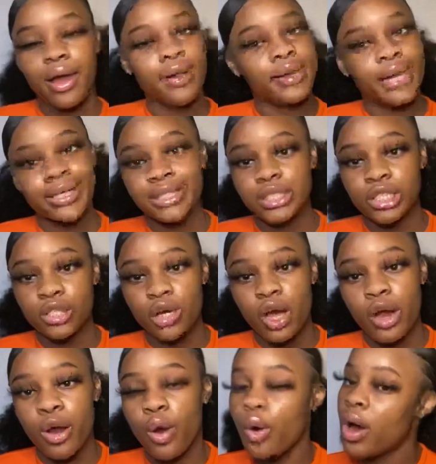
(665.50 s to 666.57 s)
next thing you
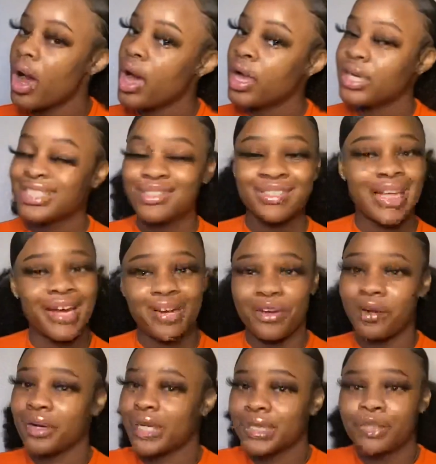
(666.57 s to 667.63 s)
know, she was like,
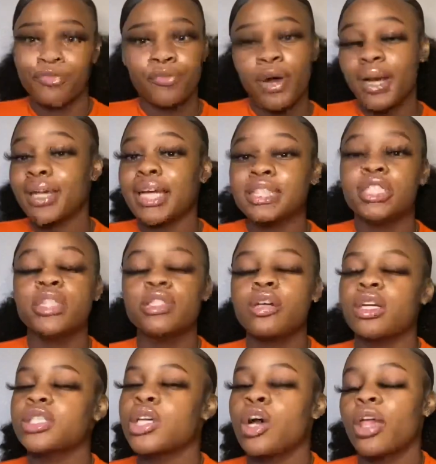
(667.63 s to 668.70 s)
girl, get the fuck. Like, she
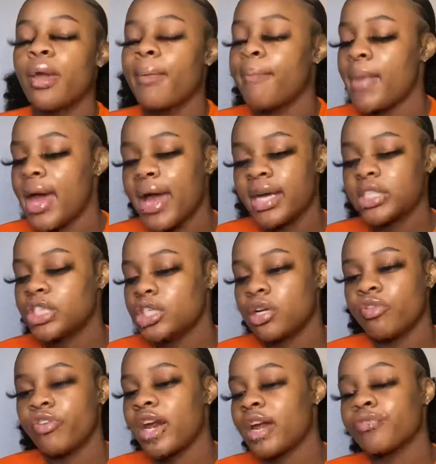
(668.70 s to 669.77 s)
started talking mad shit
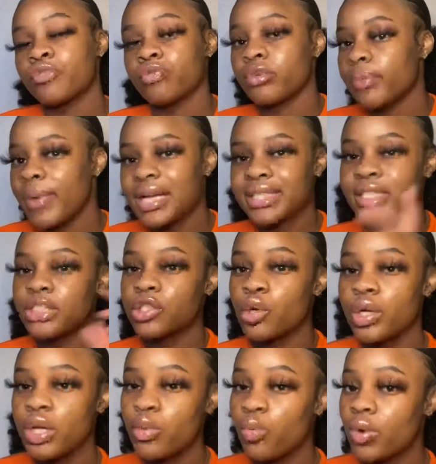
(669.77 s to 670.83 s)
right off the rip. I said, so
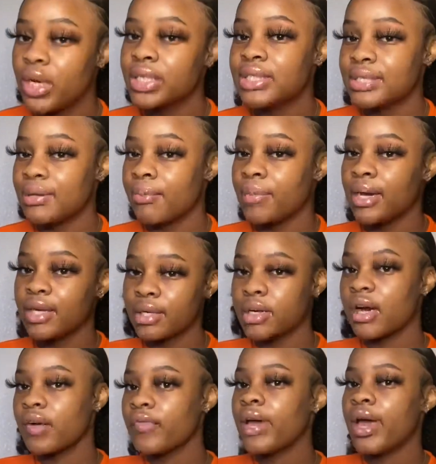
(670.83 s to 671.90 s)
it was some
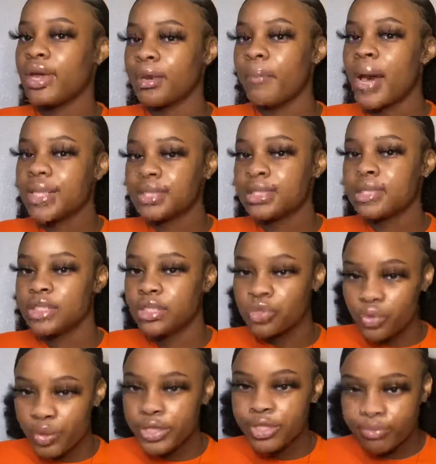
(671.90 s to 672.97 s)
undercover animosity
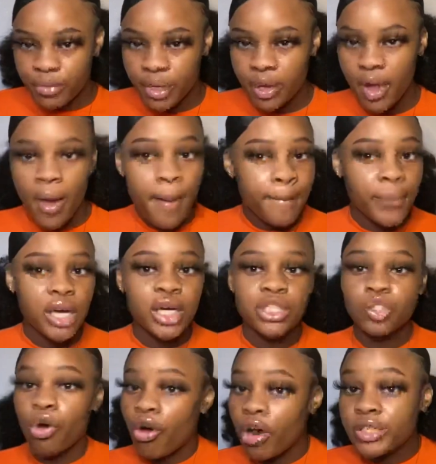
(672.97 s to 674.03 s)
towards me, because
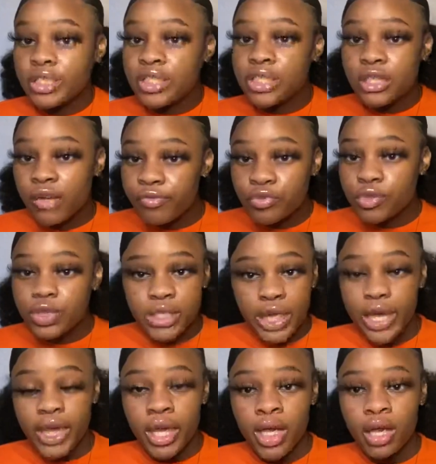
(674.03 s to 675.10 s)
all this stuff you saying,